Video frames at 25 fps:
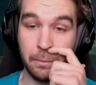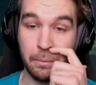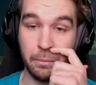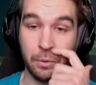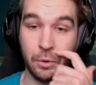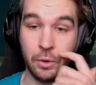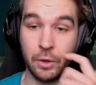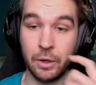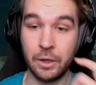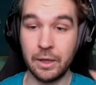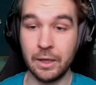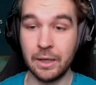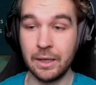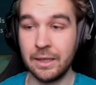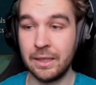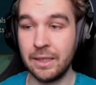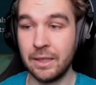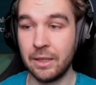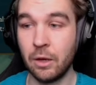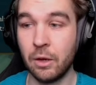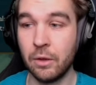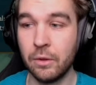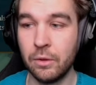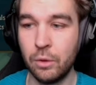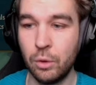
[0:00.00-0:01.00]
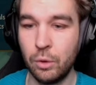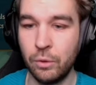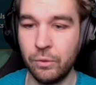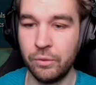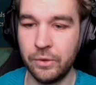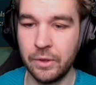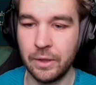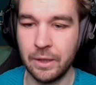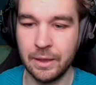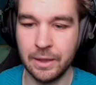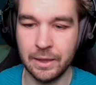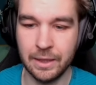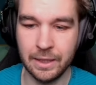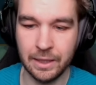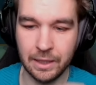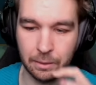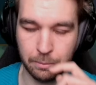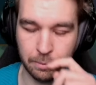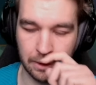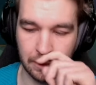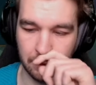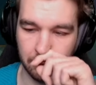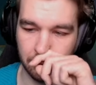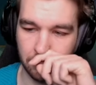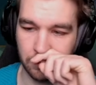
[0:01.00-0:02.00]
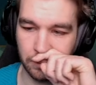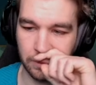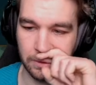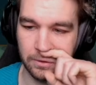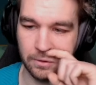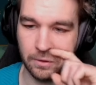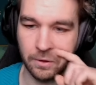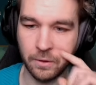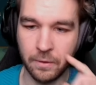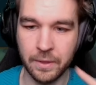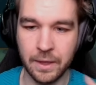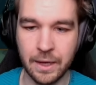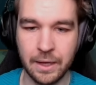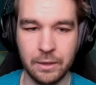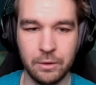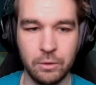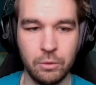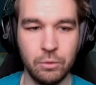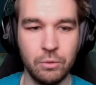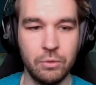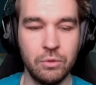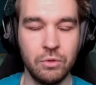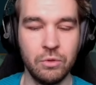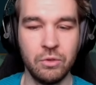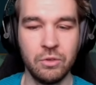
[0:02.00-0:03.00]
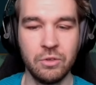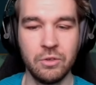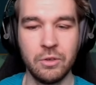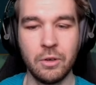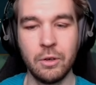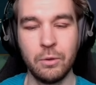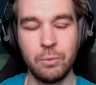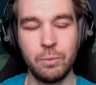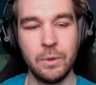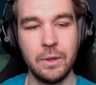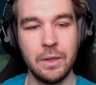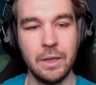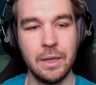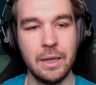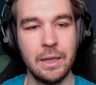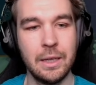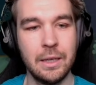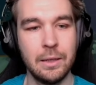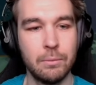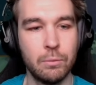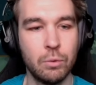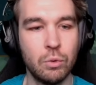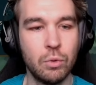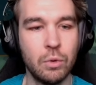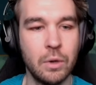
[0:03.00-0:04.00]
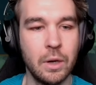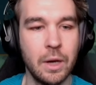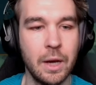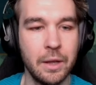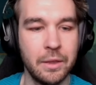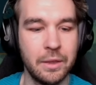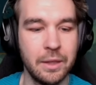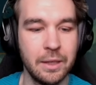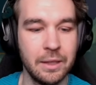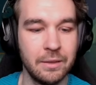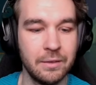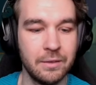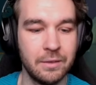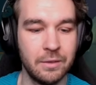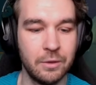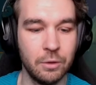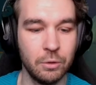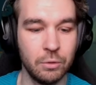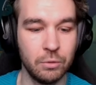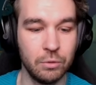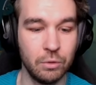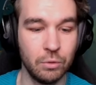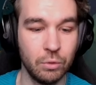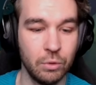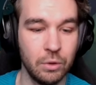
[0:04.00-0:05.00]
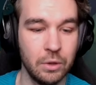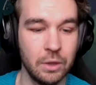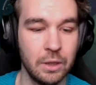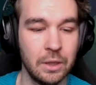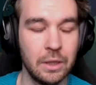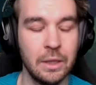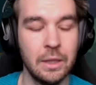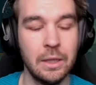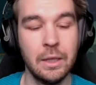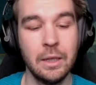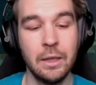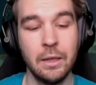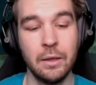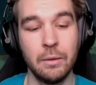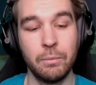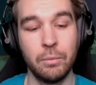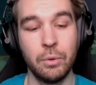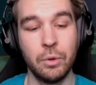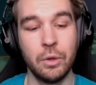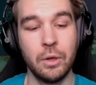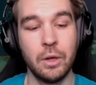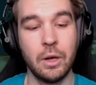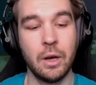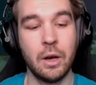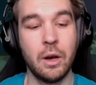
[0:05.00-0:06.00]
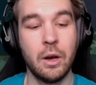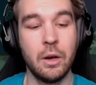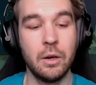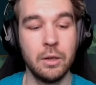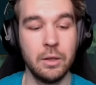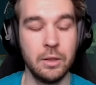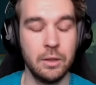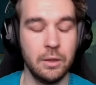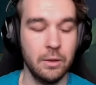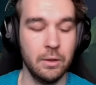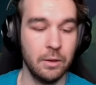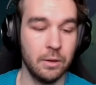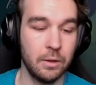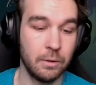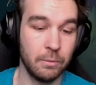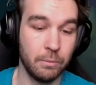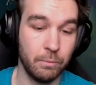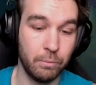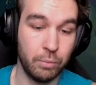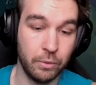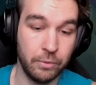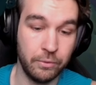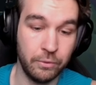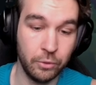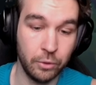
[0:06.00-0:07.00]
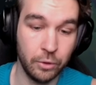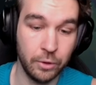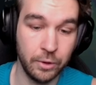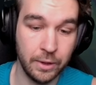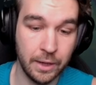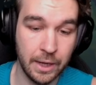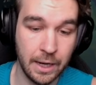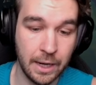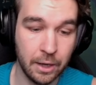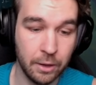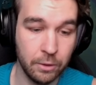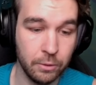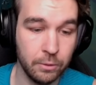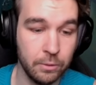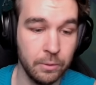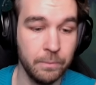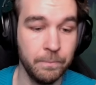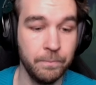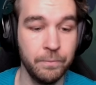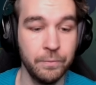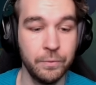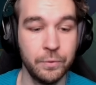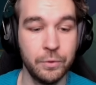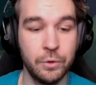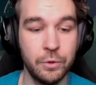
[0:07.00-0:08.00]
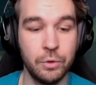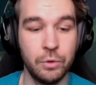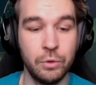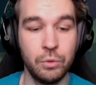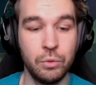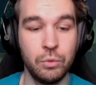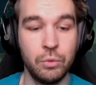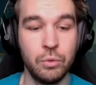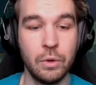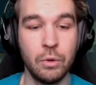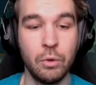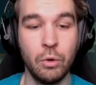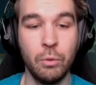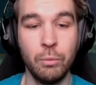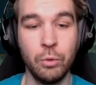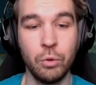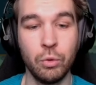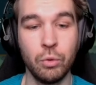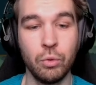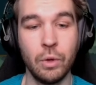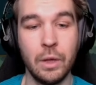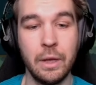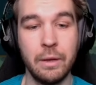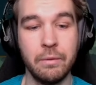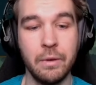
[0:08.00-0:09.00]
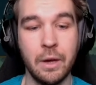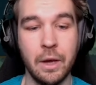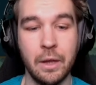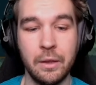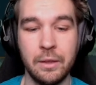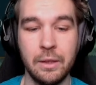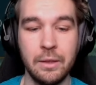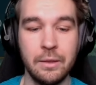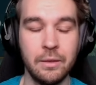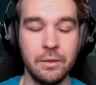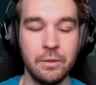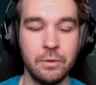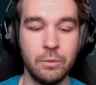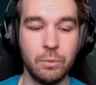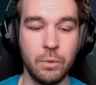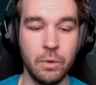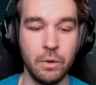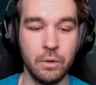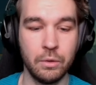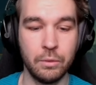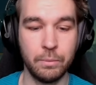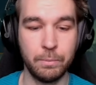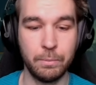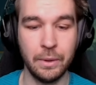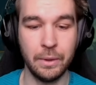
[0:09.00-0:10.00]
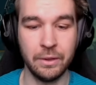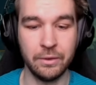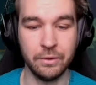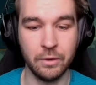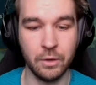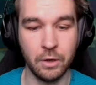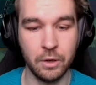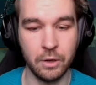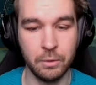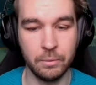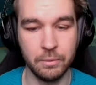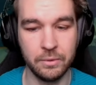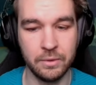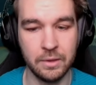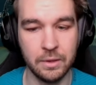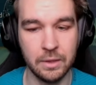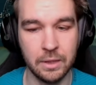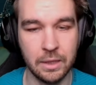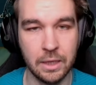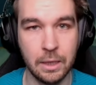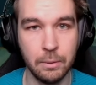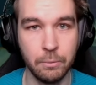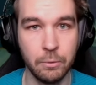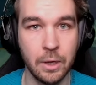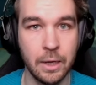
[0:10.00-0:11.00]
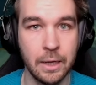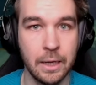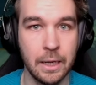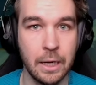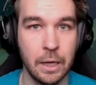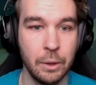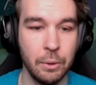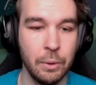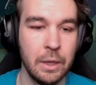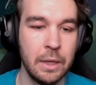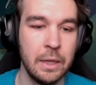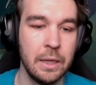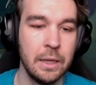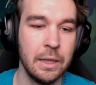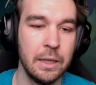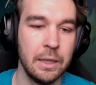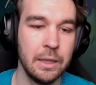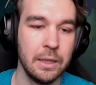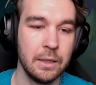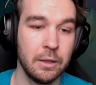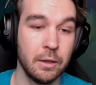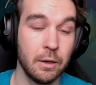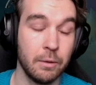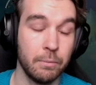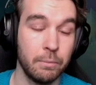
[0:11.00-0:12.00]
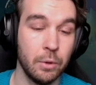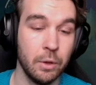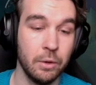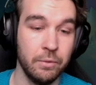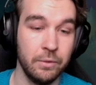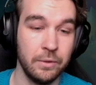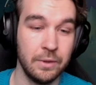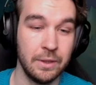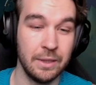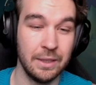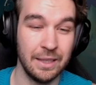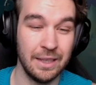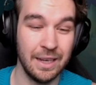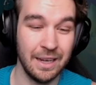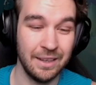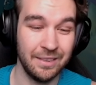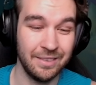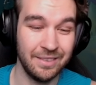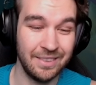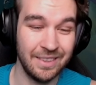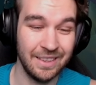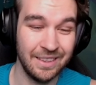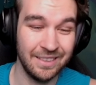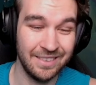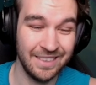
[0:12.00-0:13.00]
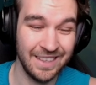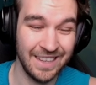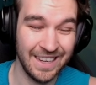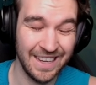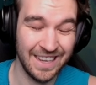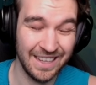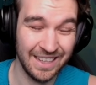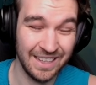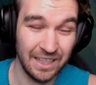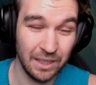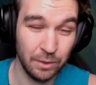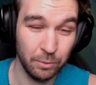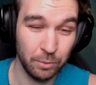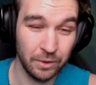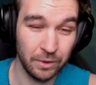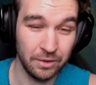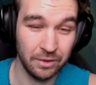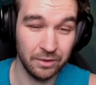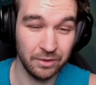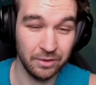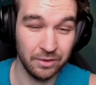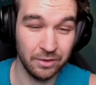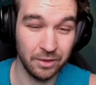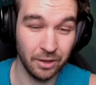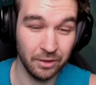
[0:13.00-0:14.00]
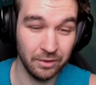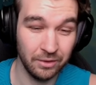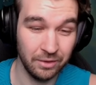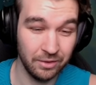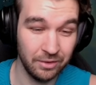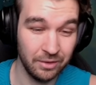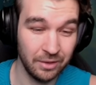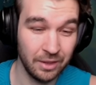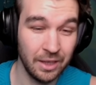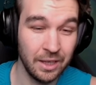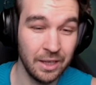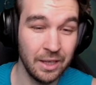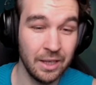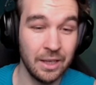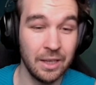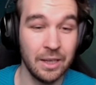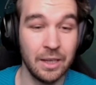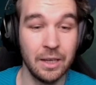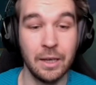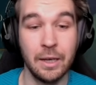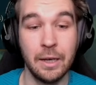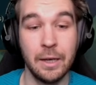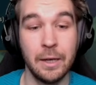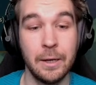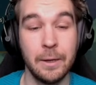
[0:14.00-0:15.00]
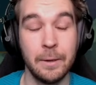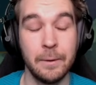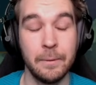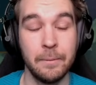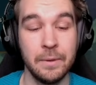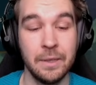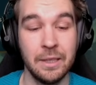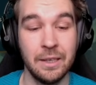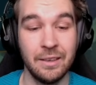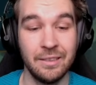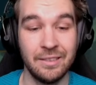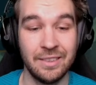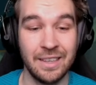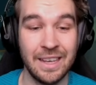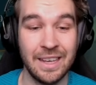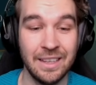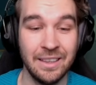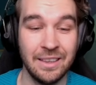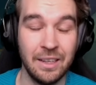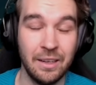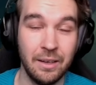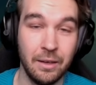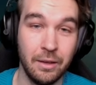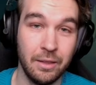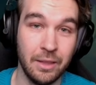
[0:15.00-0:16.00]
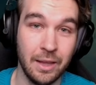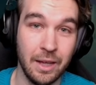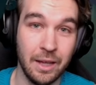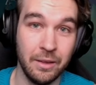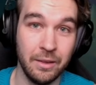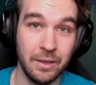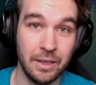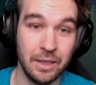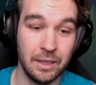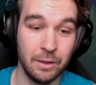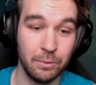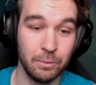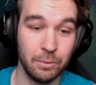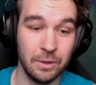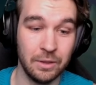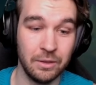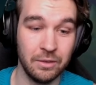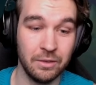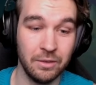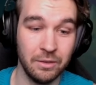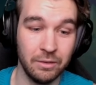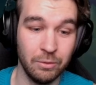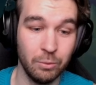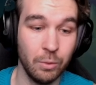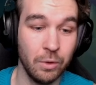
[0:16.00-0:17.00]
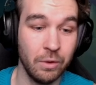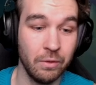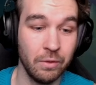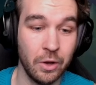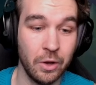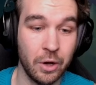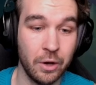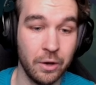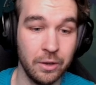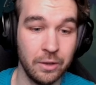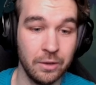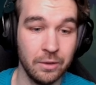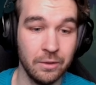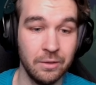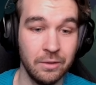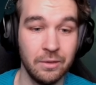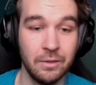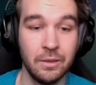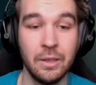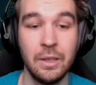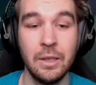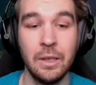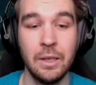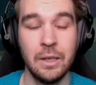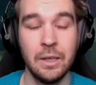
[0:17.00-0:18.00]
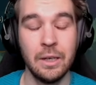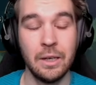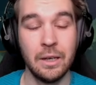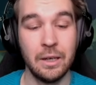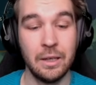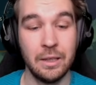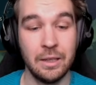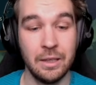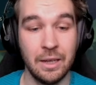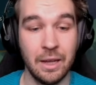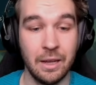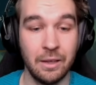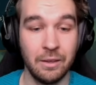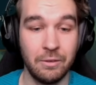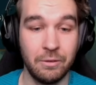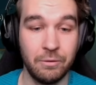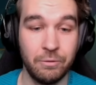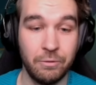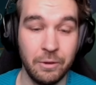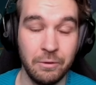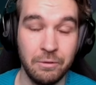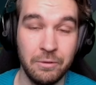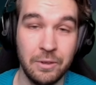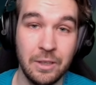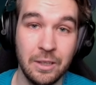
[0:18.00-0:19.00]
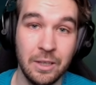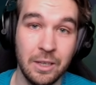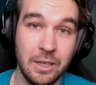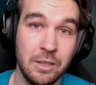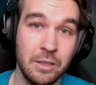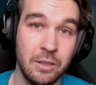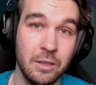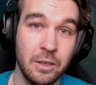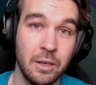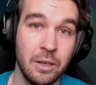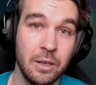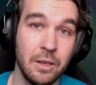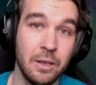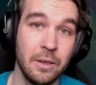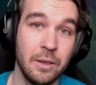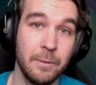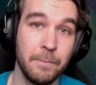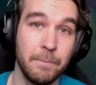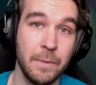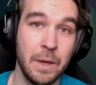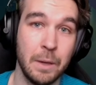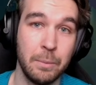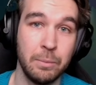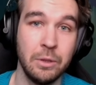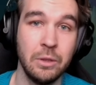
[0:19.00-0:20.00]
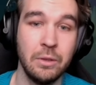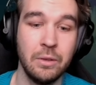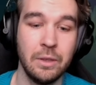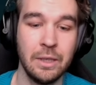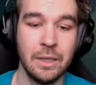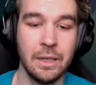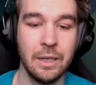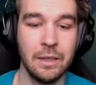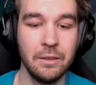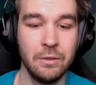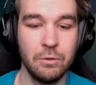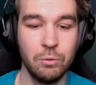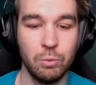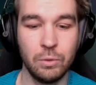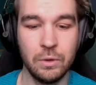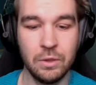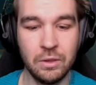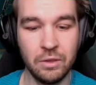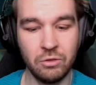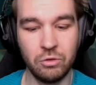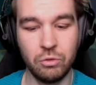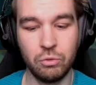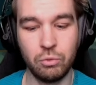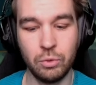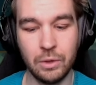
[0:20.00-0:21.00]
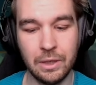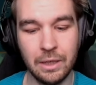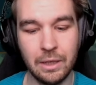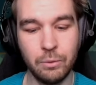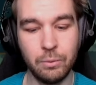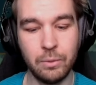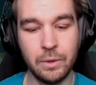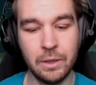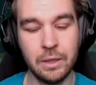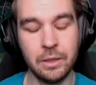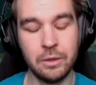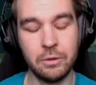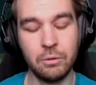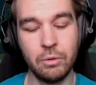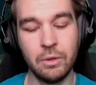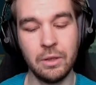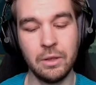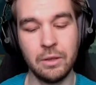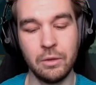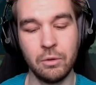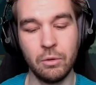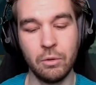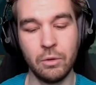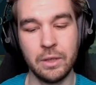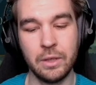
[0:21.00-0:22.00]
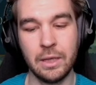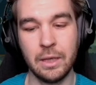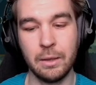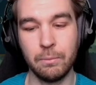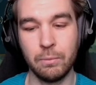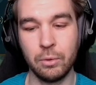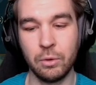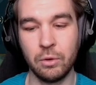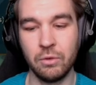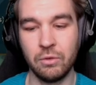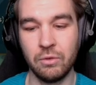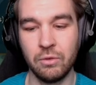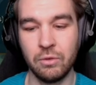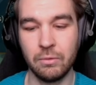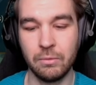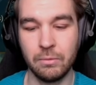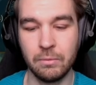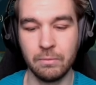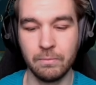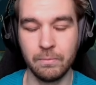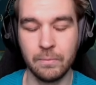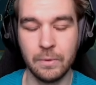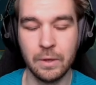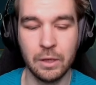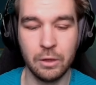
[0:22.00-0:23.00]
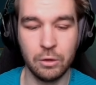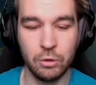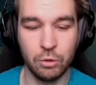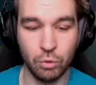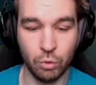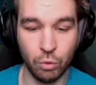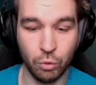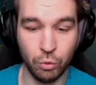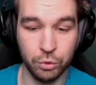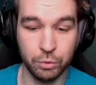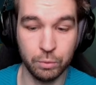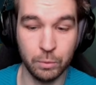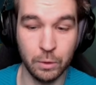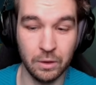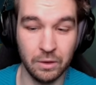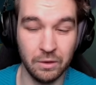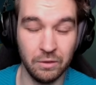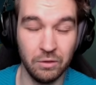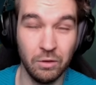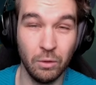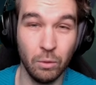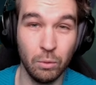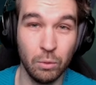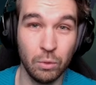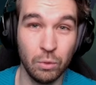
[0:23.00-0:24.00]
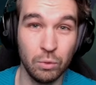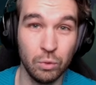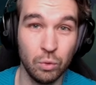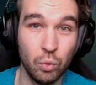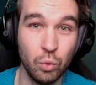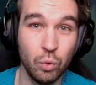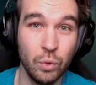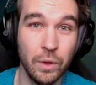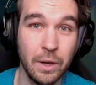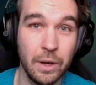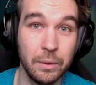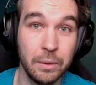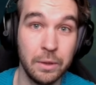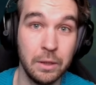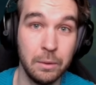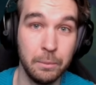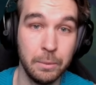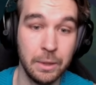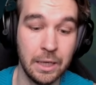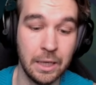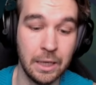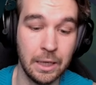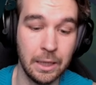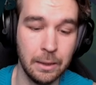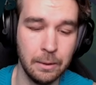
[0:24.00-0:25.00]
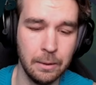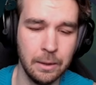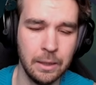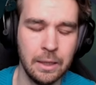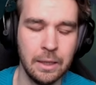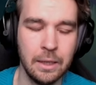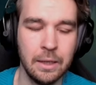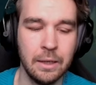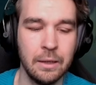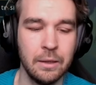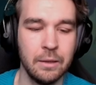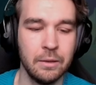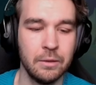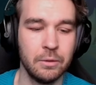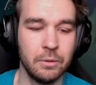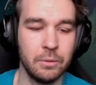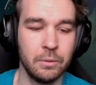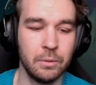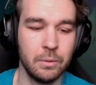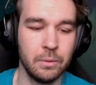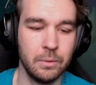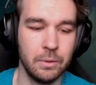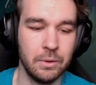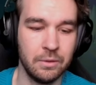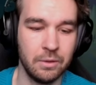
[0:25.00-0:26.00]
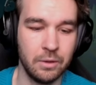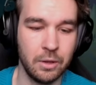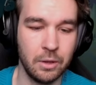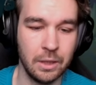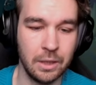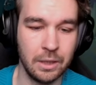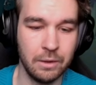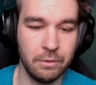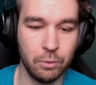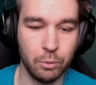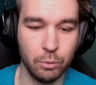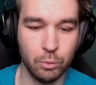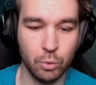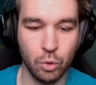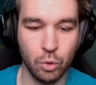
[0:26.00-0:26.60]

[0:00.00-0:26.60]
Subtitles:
But it got nerfed a little bit, so it's not that good to start with anymore. I think it's still good, but I prefer now to do Unbroken Glaive. I think this is one of the best items in the game right now. It got buffed. It has 60 AD, which is nuts. It has 18 lethality, which is one of the highest. It has 15 ability haste, which is really, really good in the early game because your ultimate is so long cooldown in the beginning. So it's going to give you more